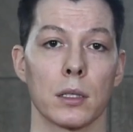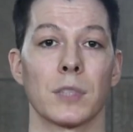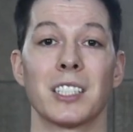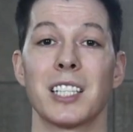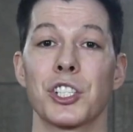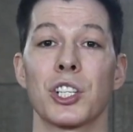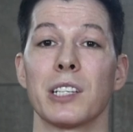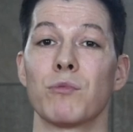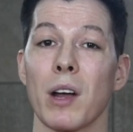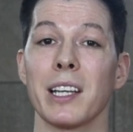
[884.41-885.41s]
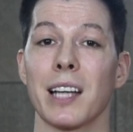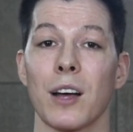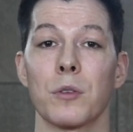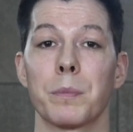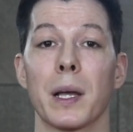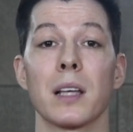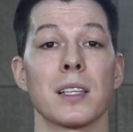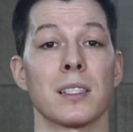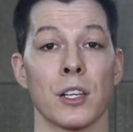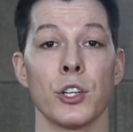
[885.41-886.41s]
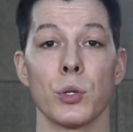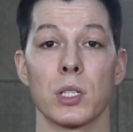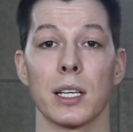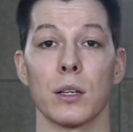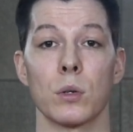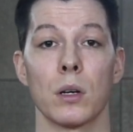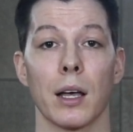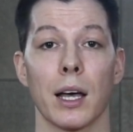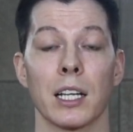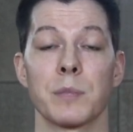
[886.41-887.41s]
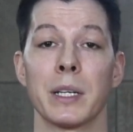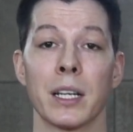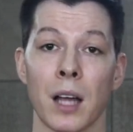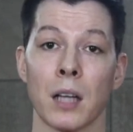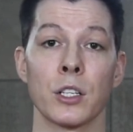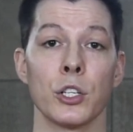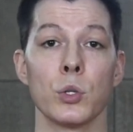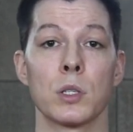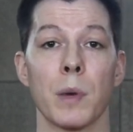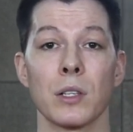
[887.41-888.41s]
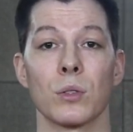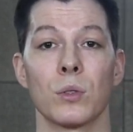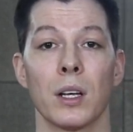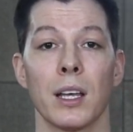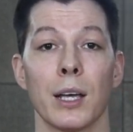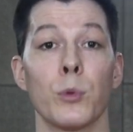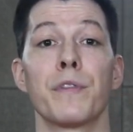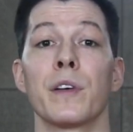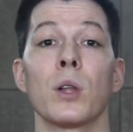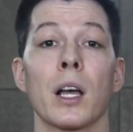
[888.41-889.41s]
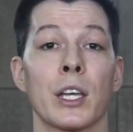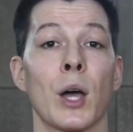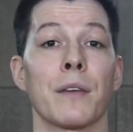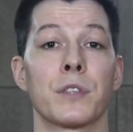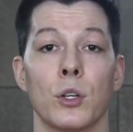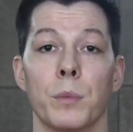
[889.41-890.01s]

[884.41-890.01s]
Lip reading: Additionally, right now, because it's a new skill and has been an underused muscle, it will feel like you have two